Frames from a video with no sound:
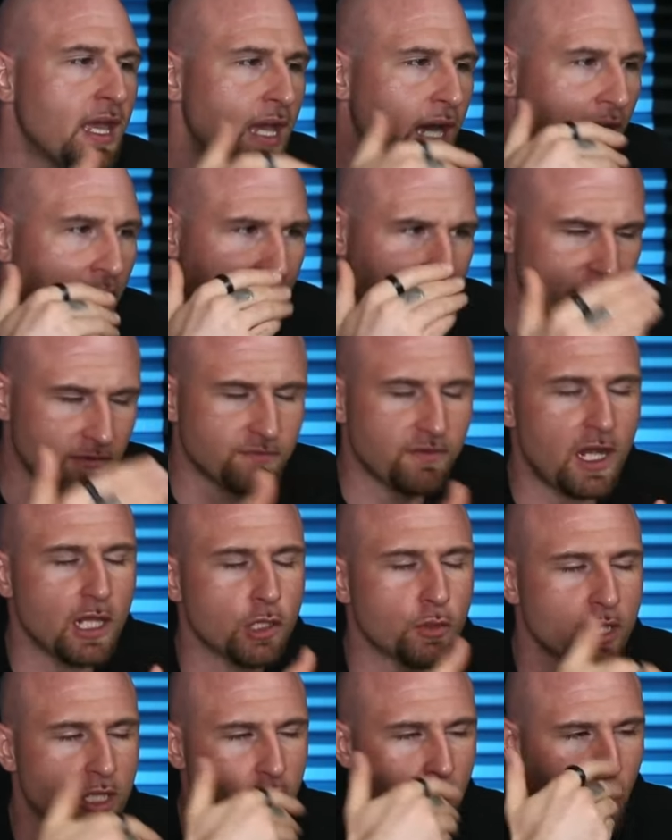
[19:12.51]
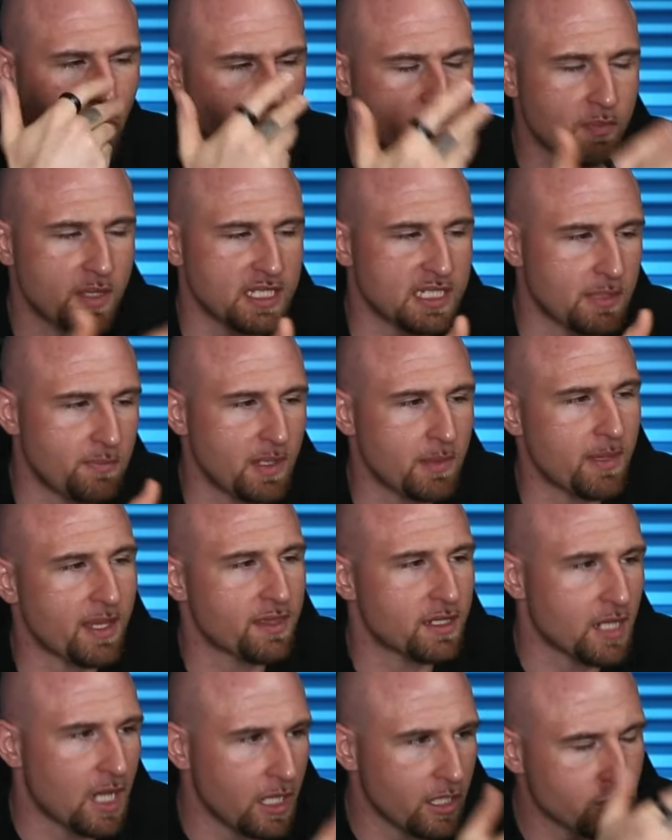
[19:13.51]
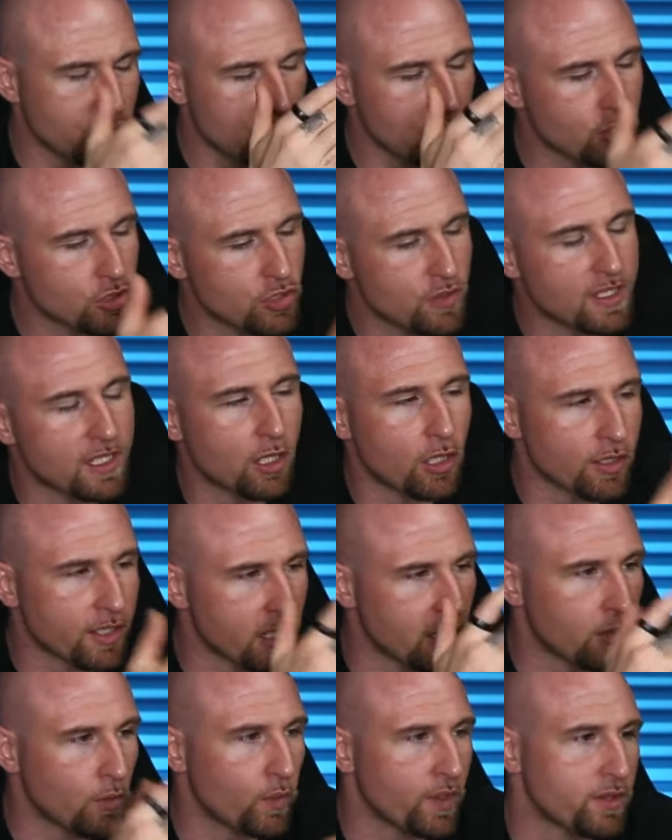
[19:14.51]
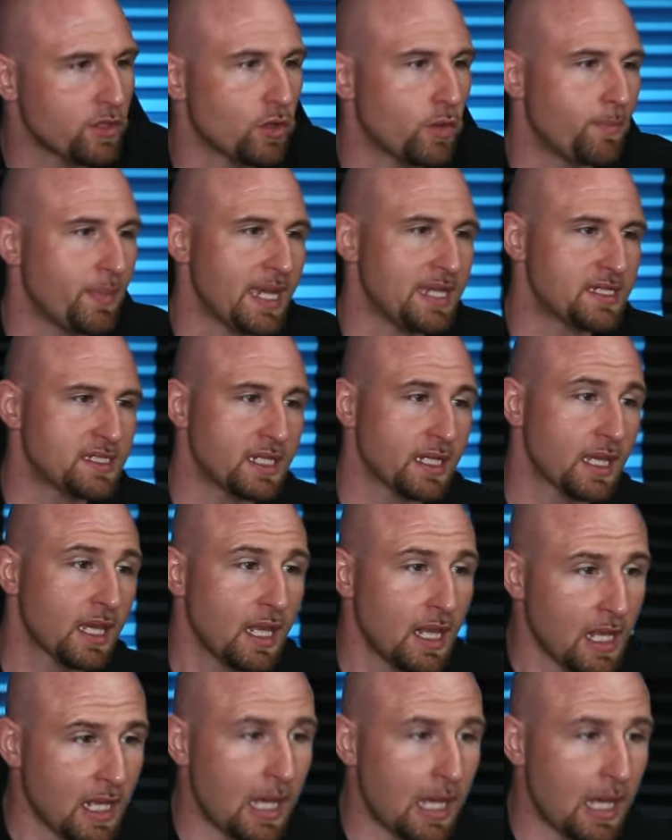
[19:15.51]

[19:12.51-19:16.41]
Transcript: And following along with PTP methodology, you can do that all here with your basic